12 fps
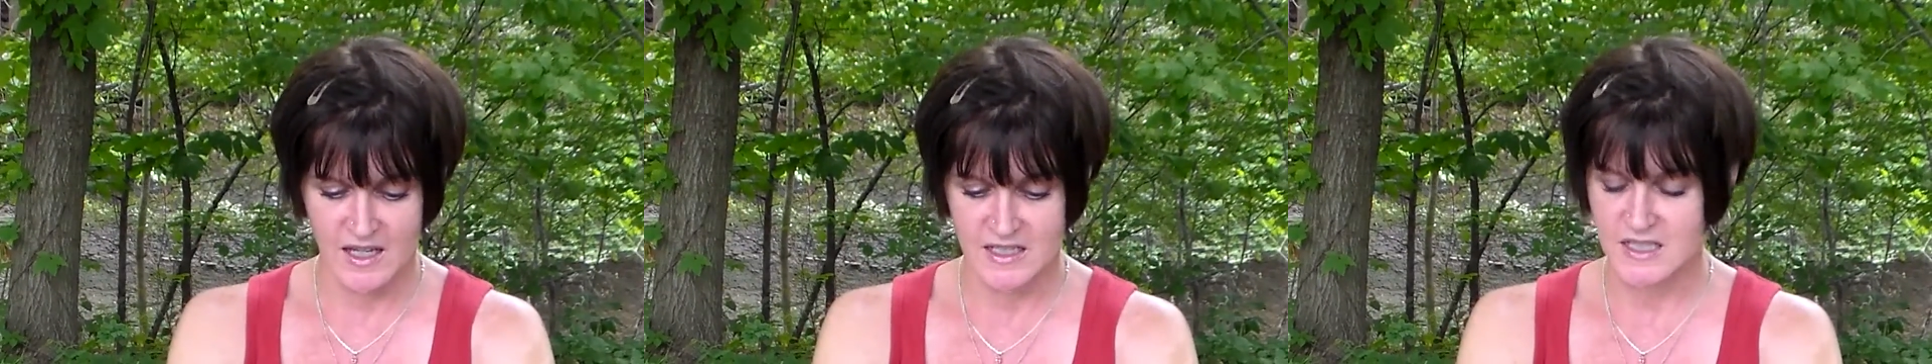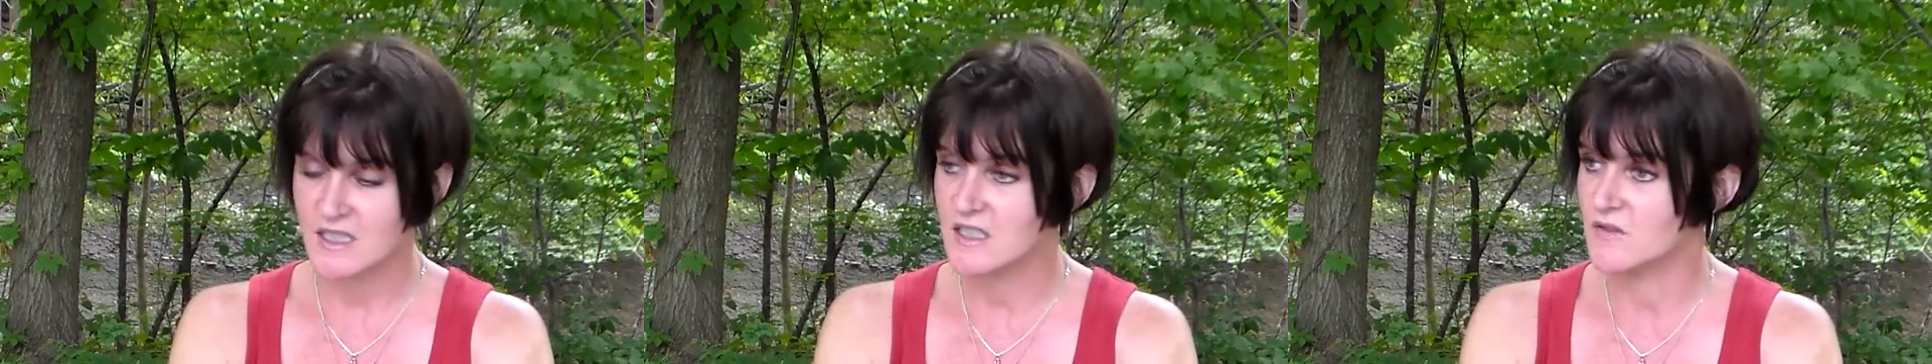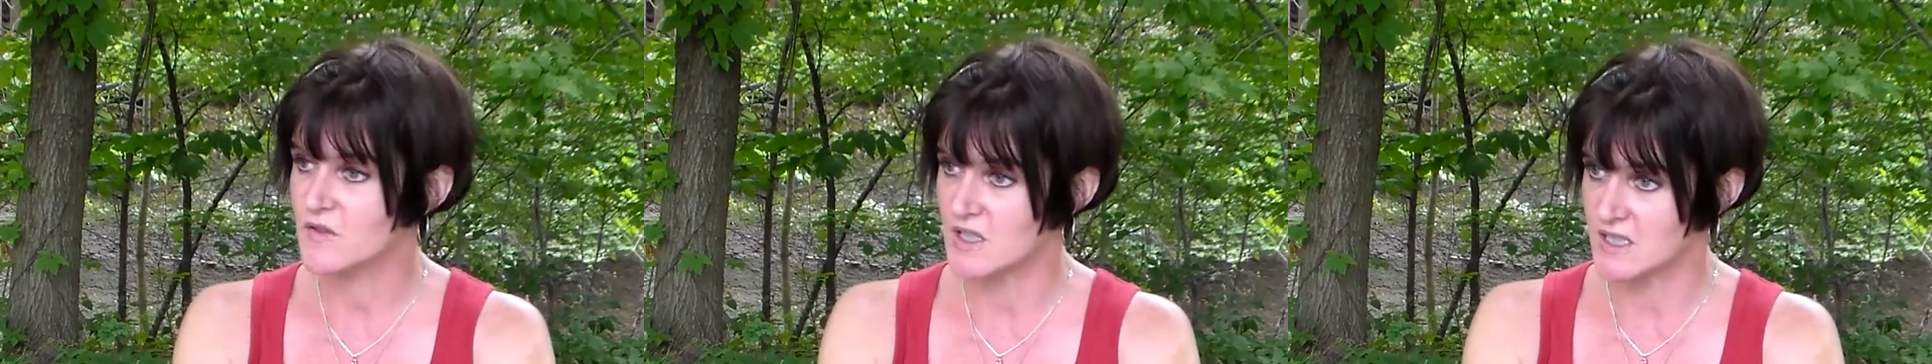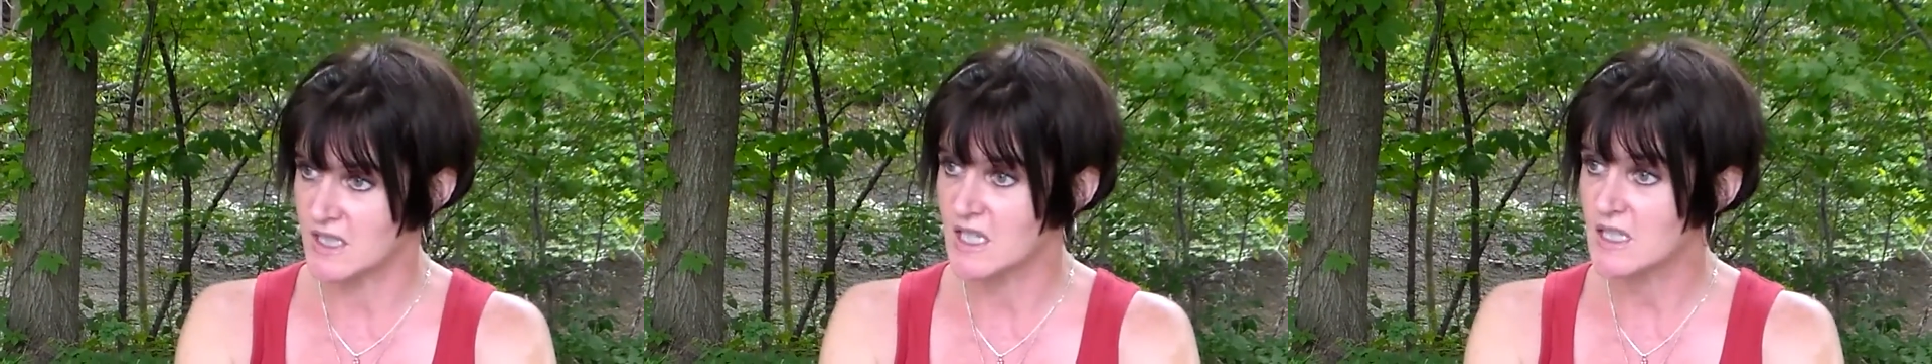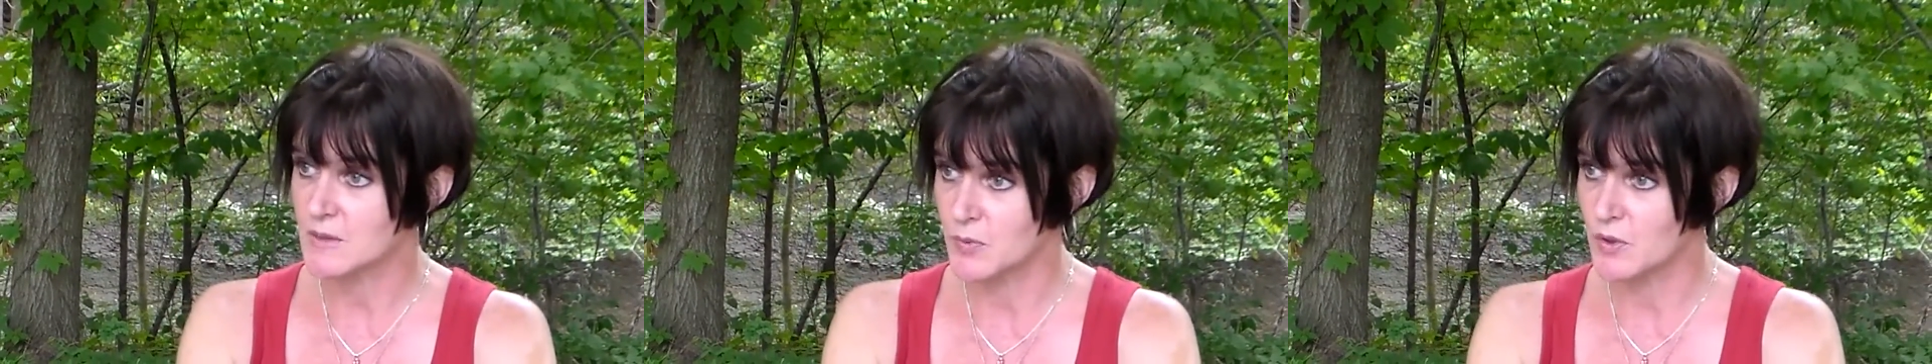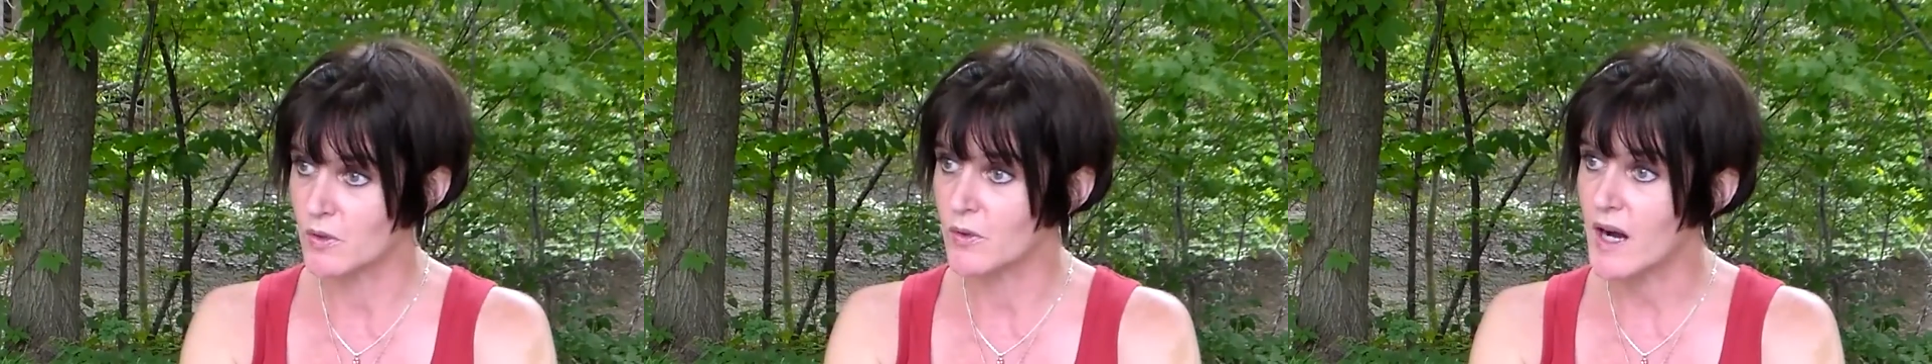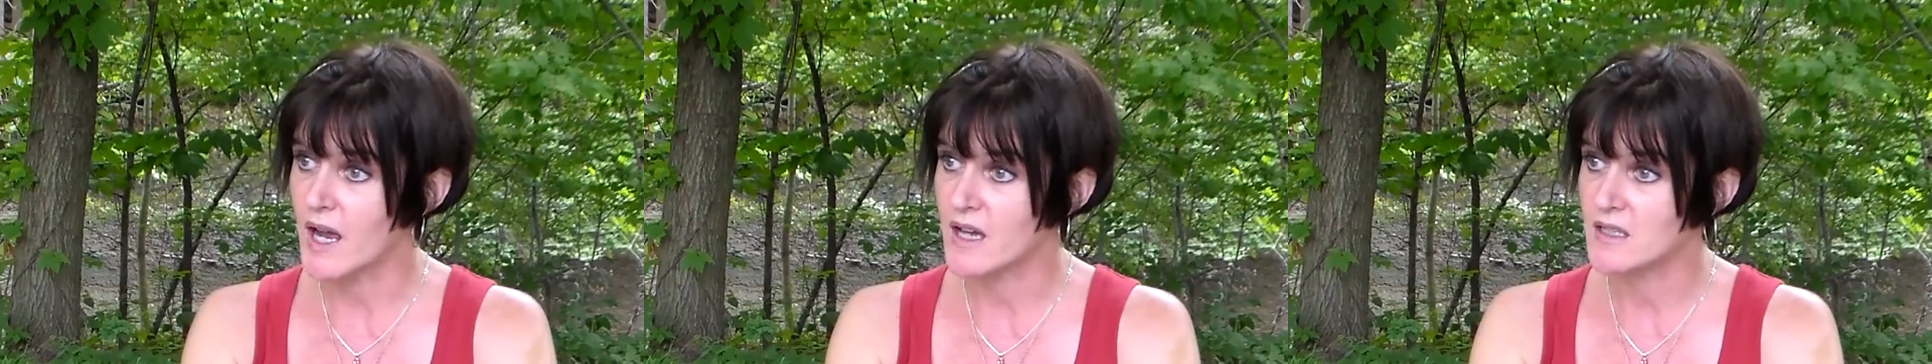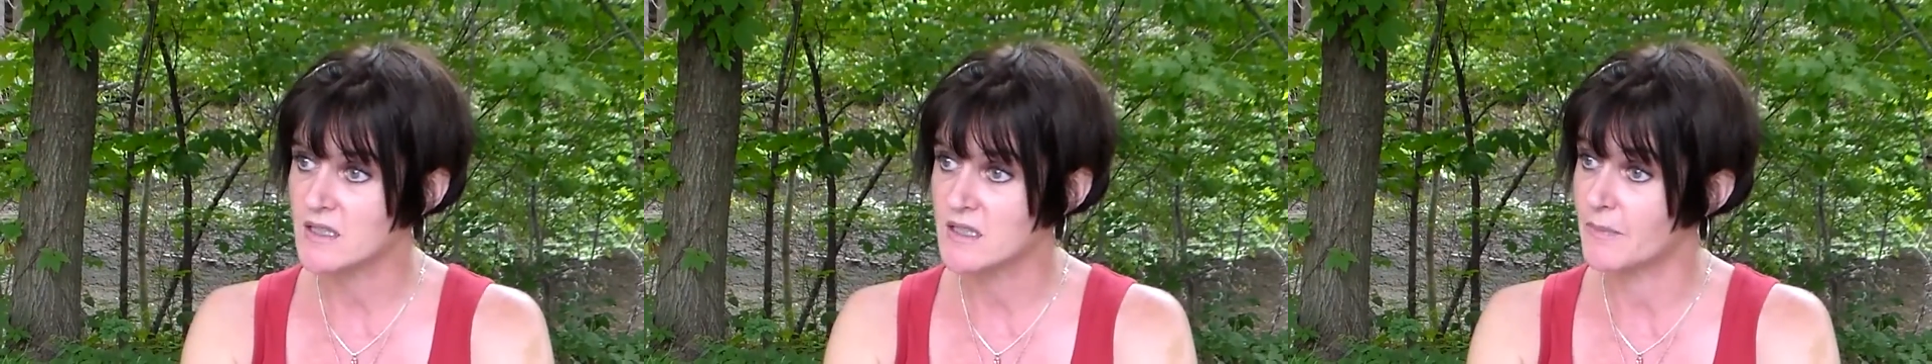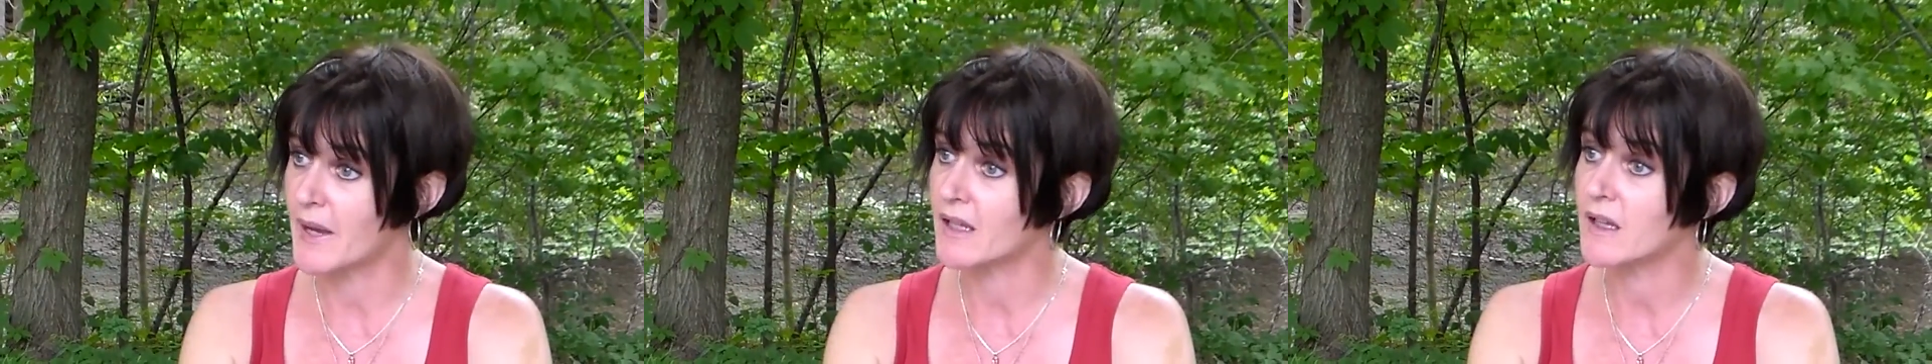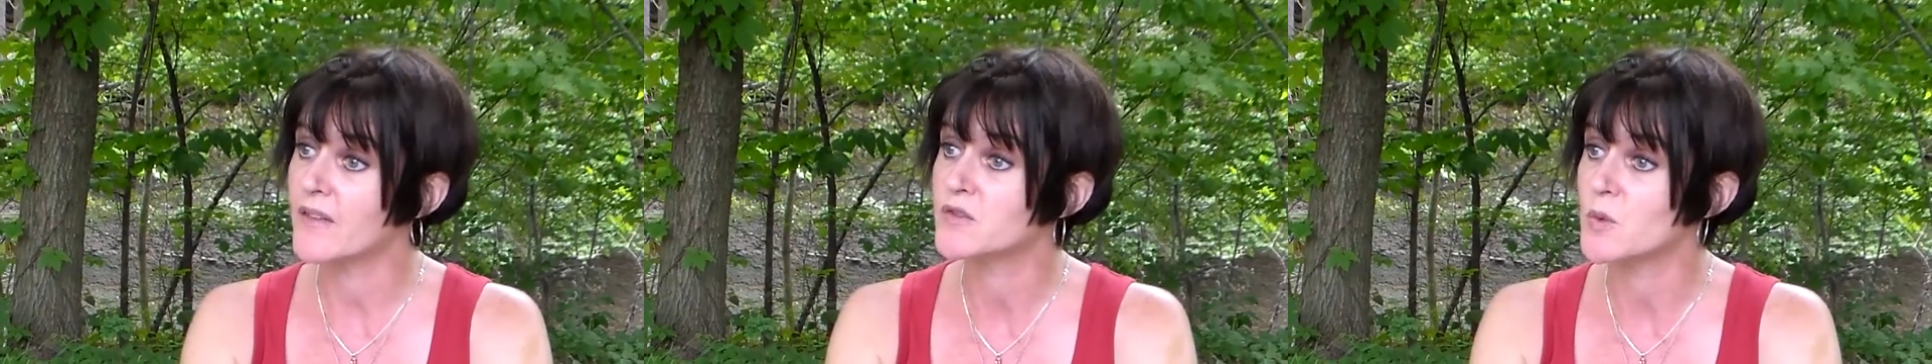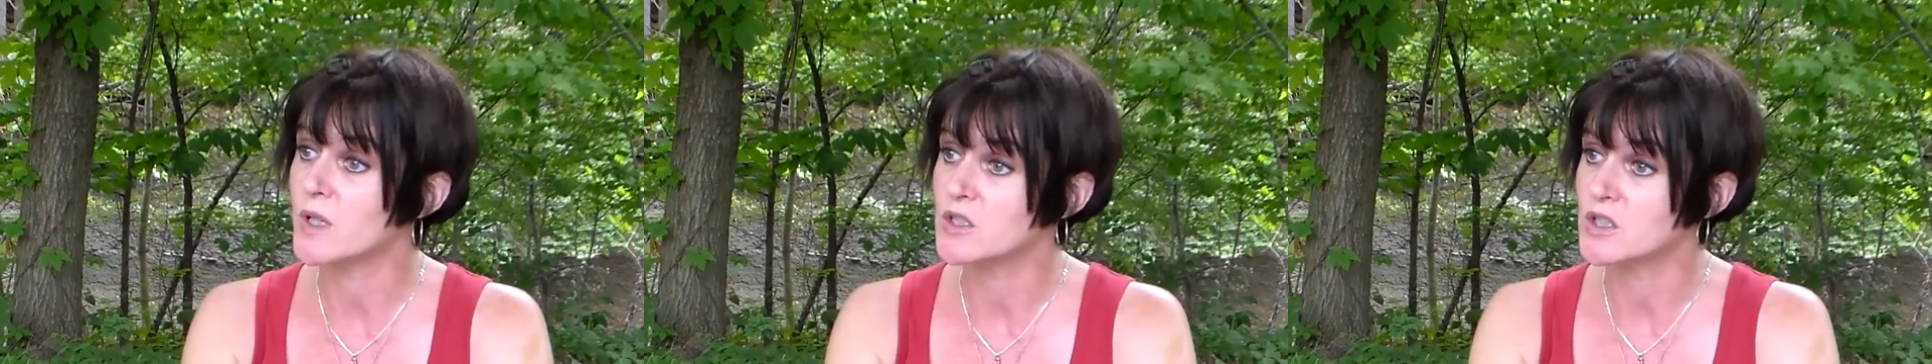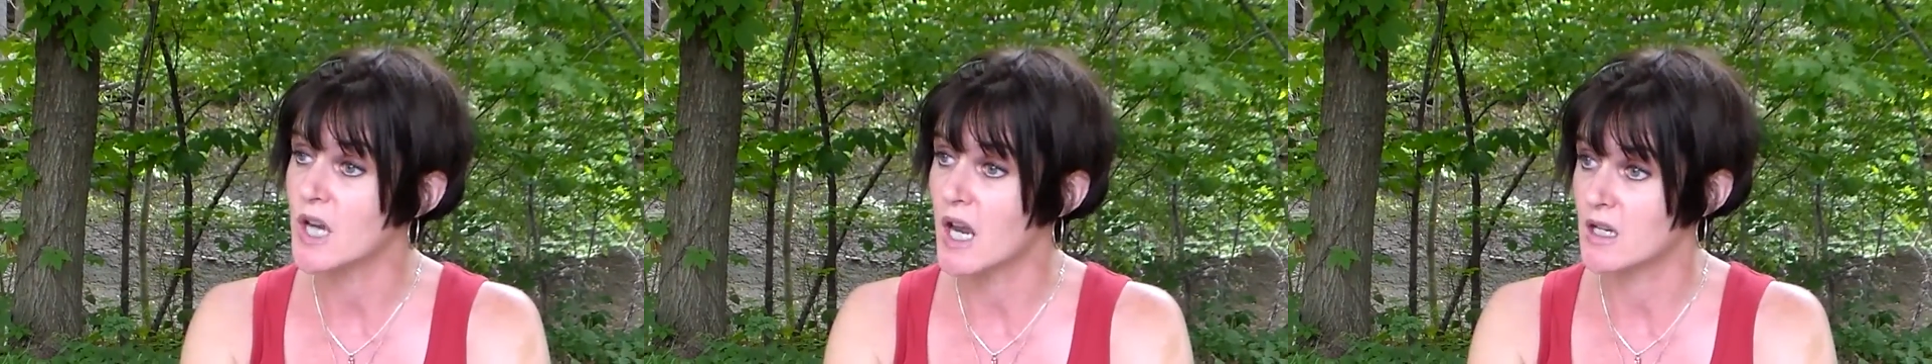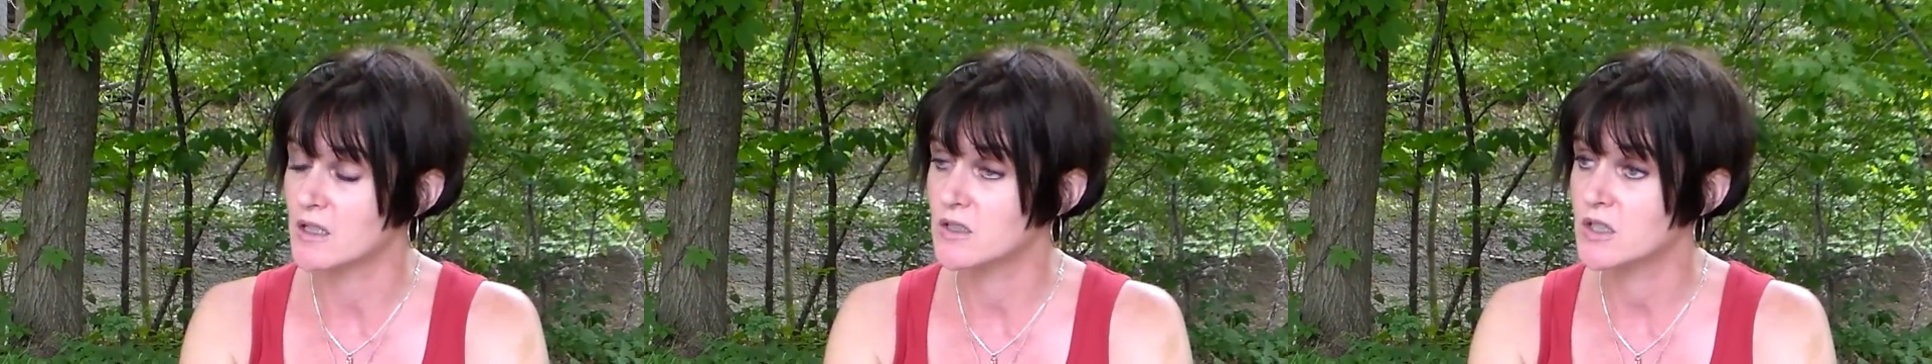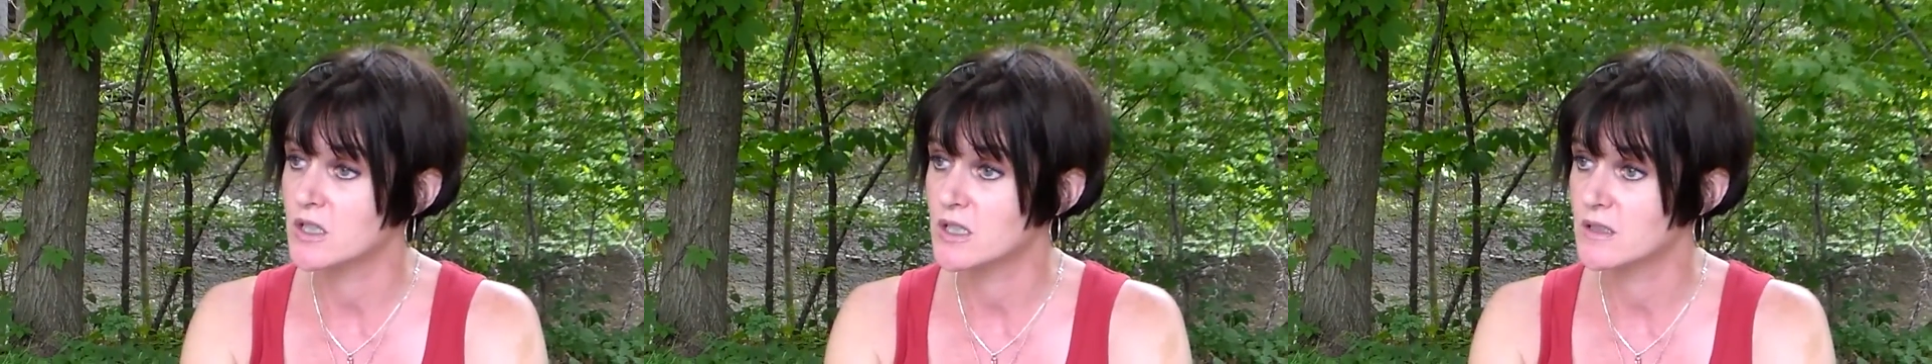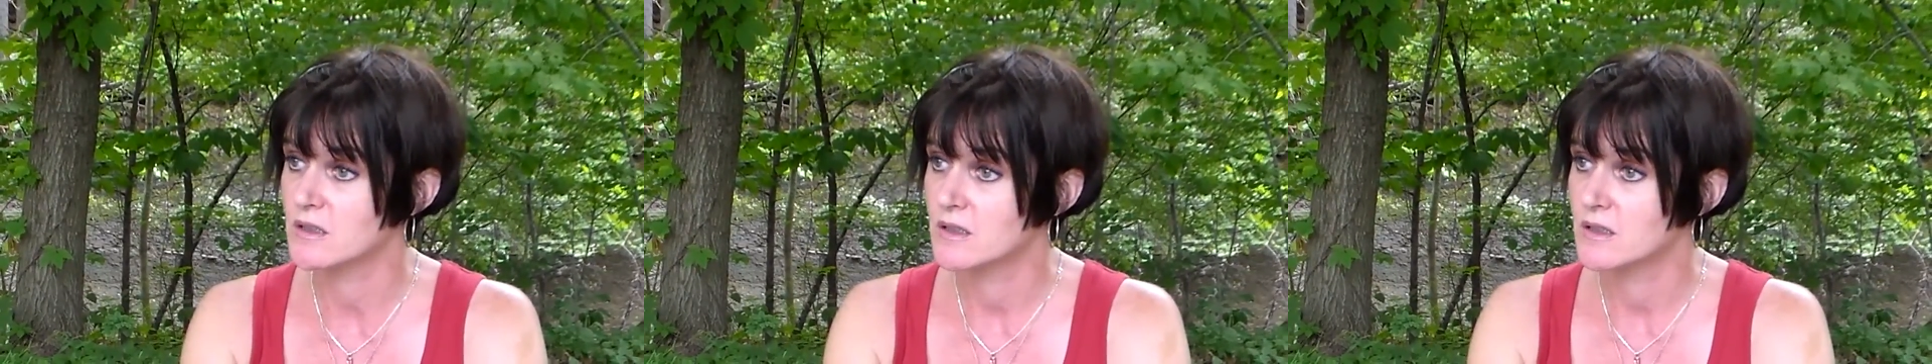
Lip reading: addictive disease progressed, my loved one changed.